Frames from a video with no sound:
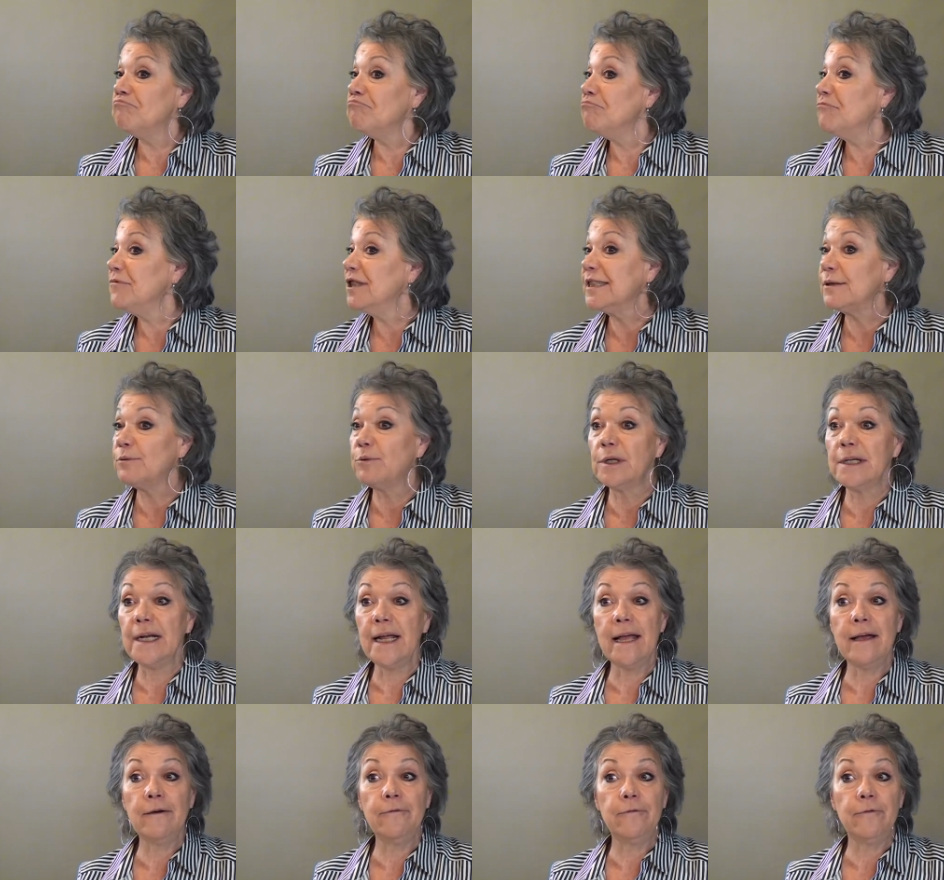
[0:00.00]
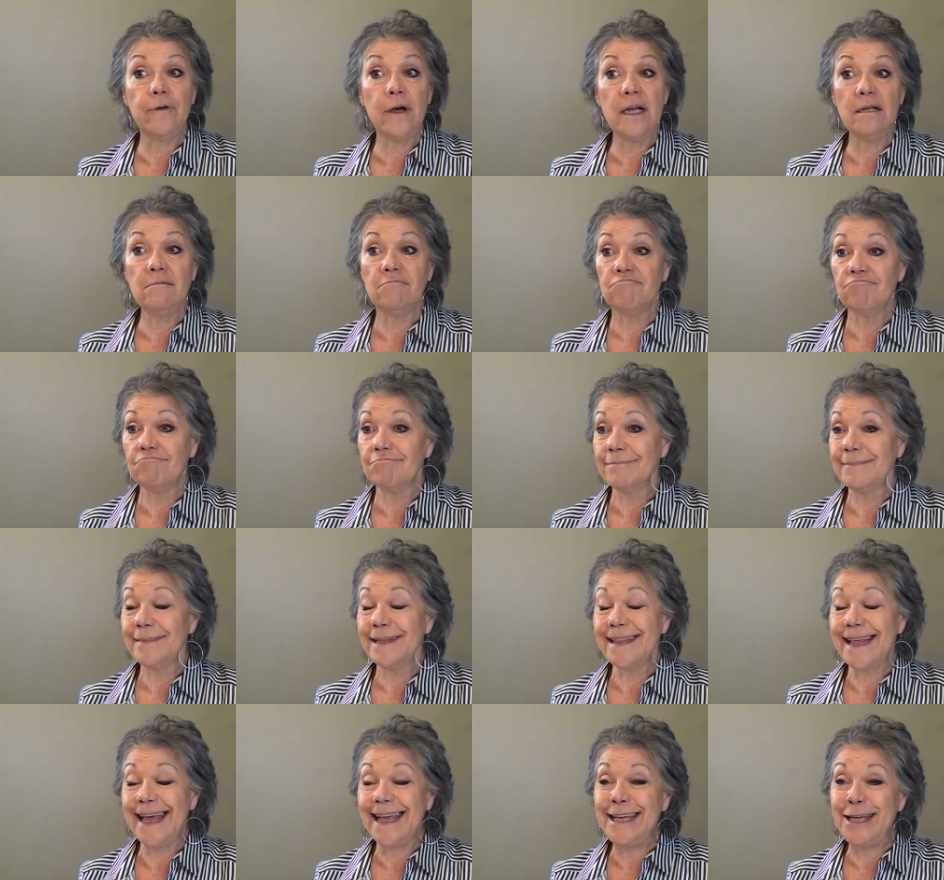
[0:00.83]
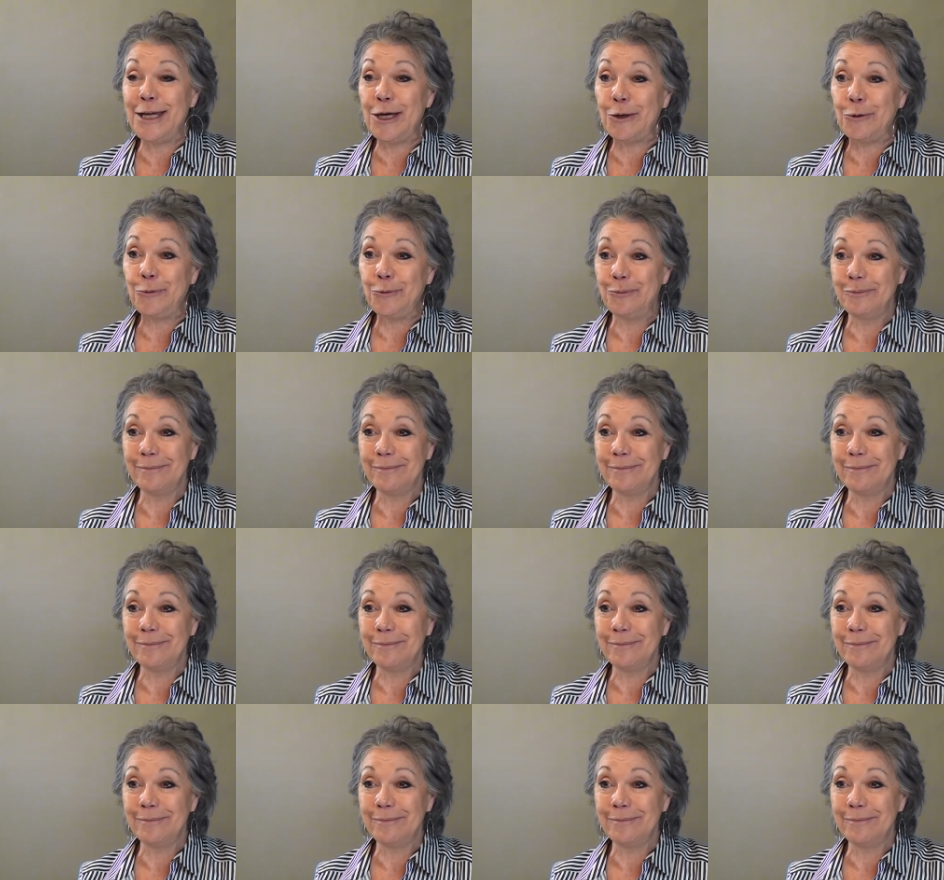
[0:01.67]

just want to have fun. Thank you.